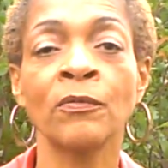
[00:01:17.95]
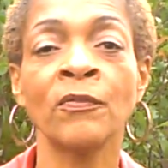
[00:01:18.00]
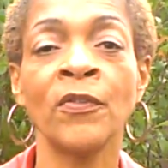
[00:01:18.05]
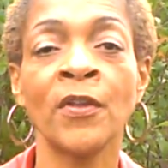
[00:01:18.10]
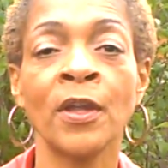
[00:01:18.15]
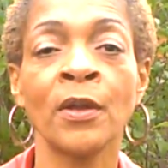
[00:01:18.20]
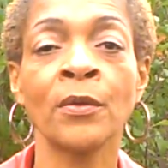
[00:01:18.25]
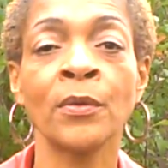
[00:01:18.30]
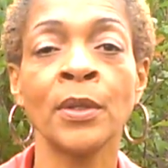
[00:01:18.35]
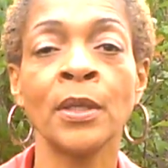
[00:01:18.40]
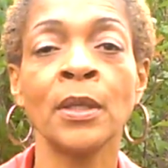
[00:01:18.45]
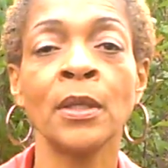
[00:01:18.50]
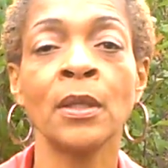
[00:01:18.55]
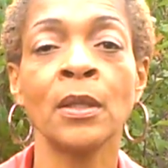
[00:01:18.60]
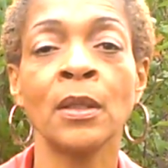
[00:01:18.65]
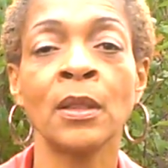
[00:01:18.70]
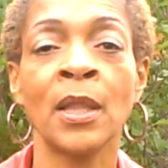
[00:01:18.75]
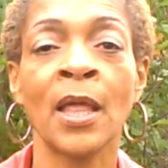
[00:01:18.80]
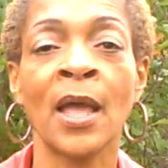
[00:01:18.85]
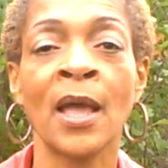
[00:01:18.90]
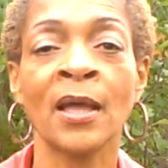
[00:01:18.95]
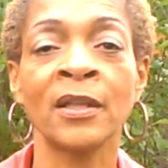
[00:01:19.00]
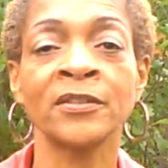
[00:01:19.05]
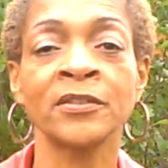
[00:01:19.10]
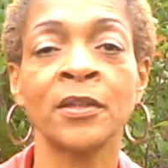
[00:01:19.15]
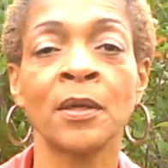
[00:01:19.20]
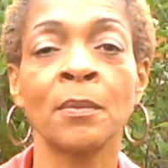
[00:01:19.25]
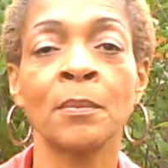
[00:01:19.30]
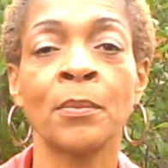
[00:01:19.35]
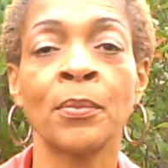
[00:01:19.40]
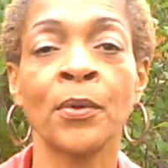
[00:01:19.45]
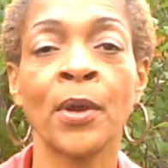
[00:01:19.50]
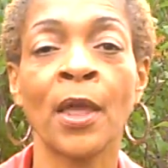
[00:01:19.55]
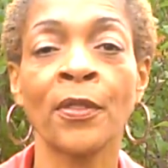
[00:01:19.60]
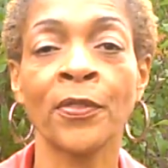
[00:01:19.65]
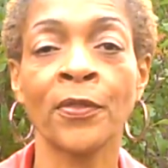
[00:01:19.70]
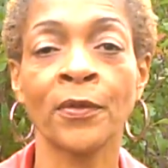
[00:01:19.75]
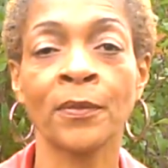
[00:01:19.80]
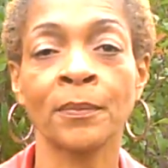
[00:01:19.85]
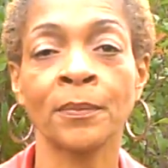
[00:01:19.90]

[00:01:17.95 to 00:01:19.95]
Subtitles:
very last breath.